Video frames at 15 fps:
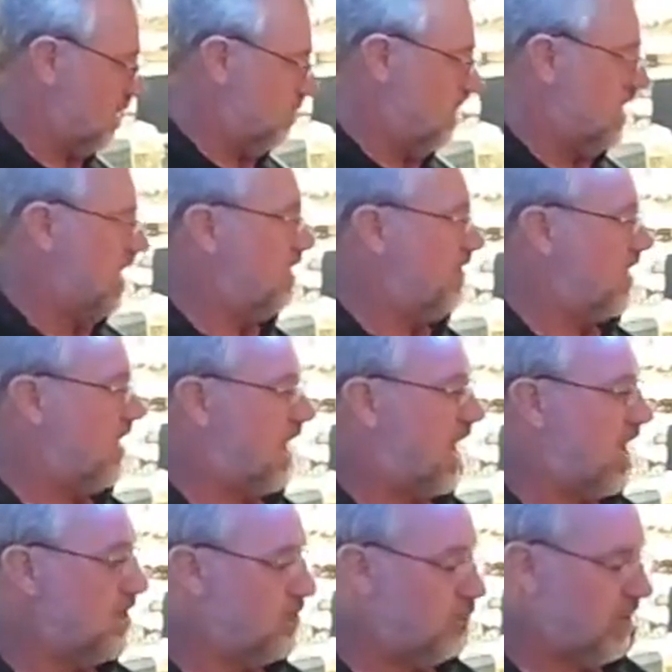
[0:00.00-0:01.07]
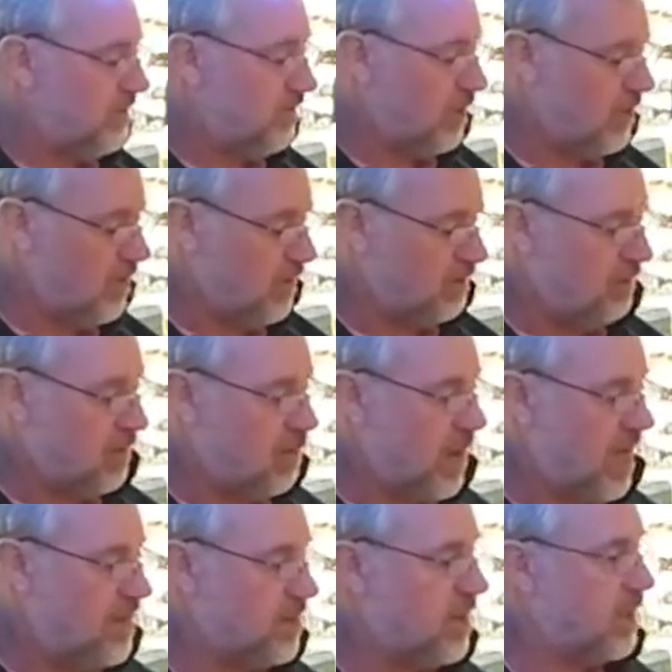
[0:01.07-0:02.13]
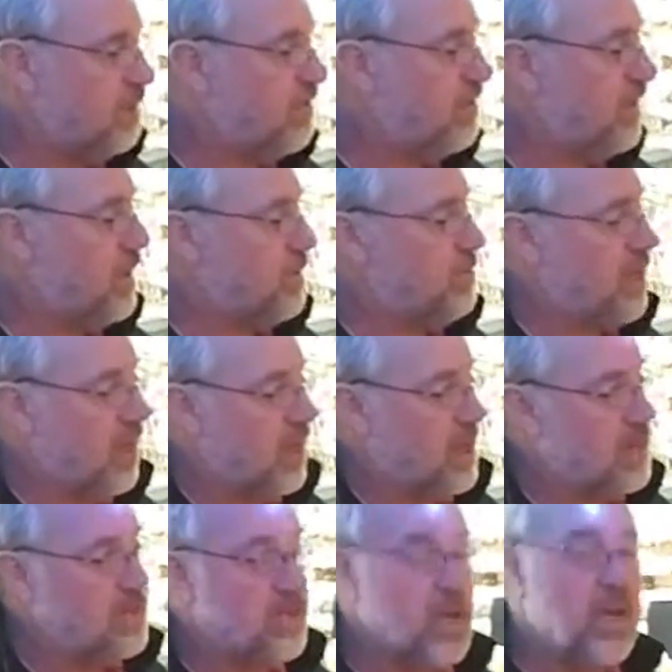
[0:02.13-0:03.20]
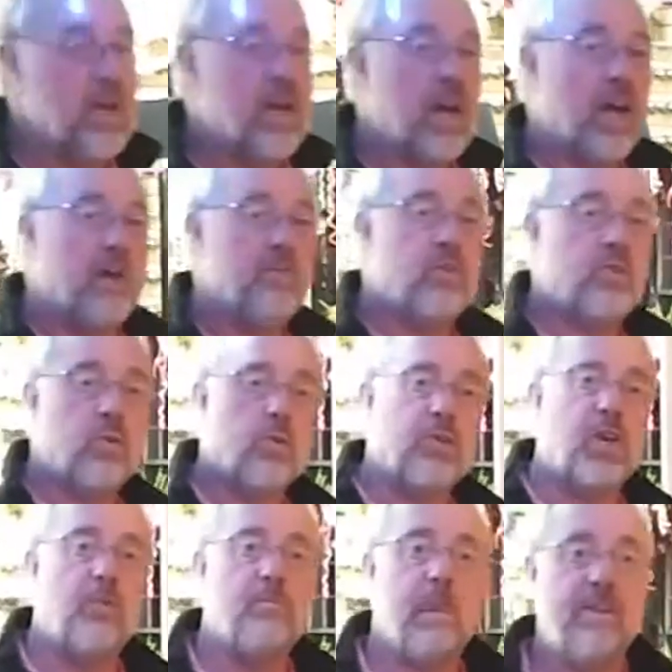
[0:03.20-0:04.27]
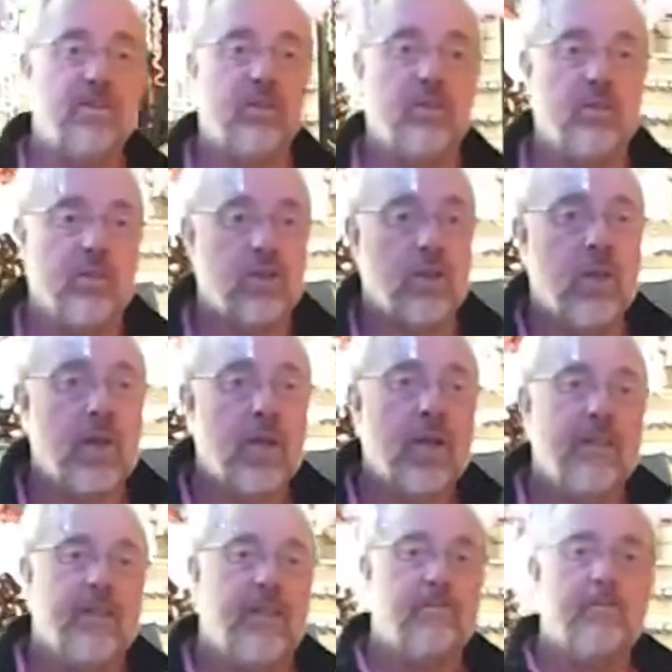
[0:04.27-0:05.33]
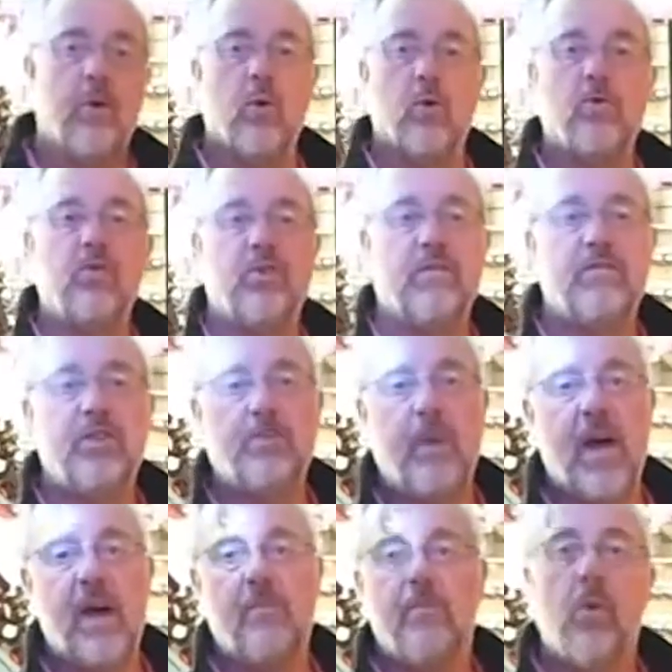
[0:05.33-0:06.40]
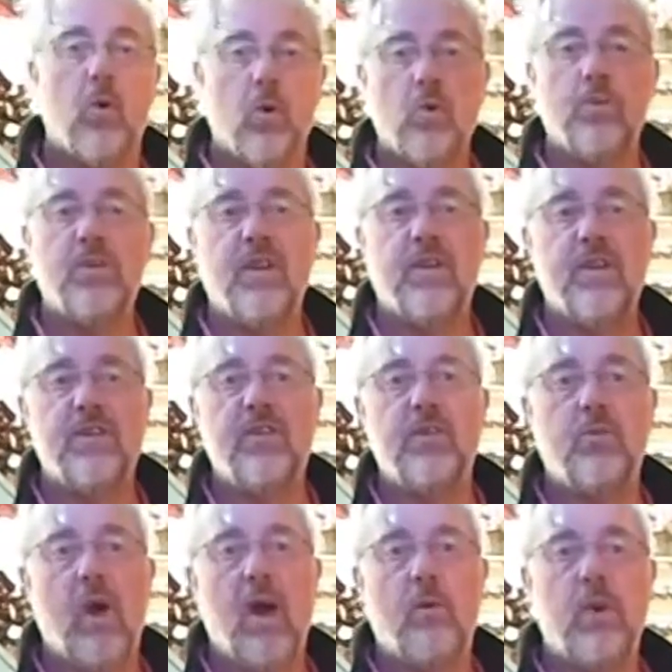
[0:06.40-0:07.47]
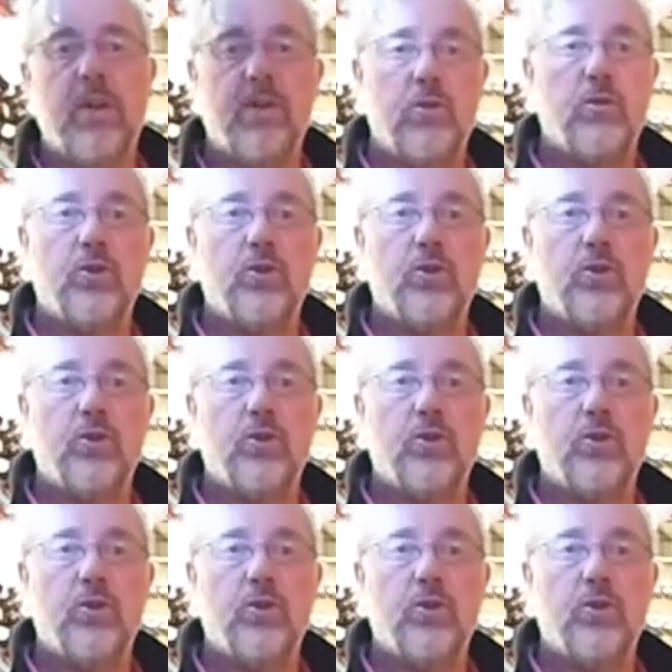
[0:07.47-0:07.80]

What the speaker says: But nevertheless, we've got a lovely range here of filament lights. And I must also mention the importance of spare bulbs, and this is where we do